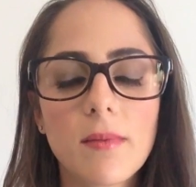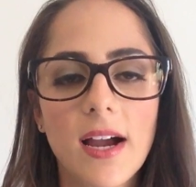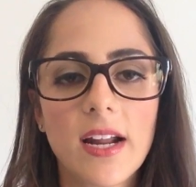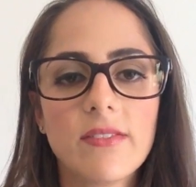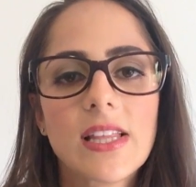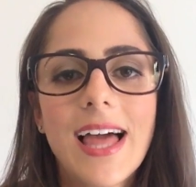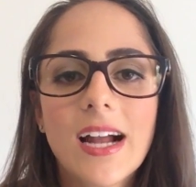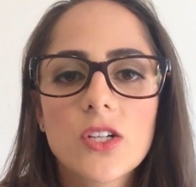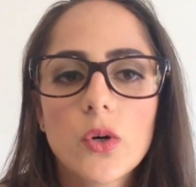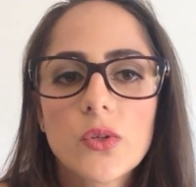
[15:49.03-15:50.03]
kind of a
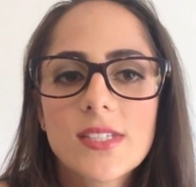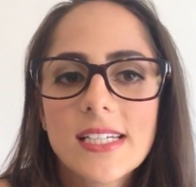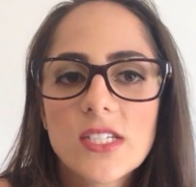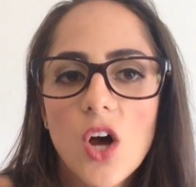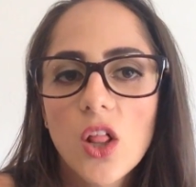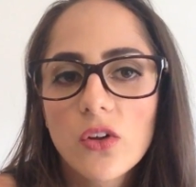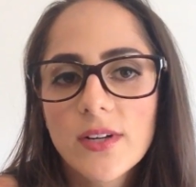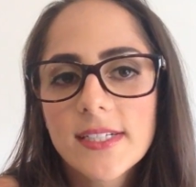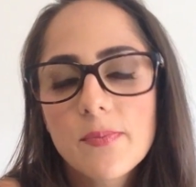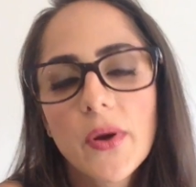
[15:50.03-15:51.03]
lactose
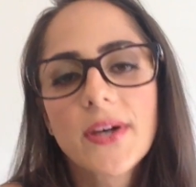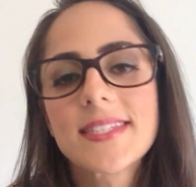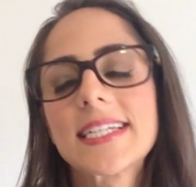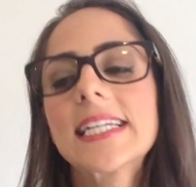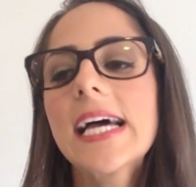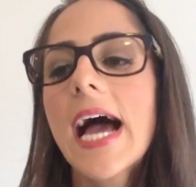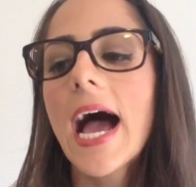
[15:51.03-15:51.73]
intolerant person,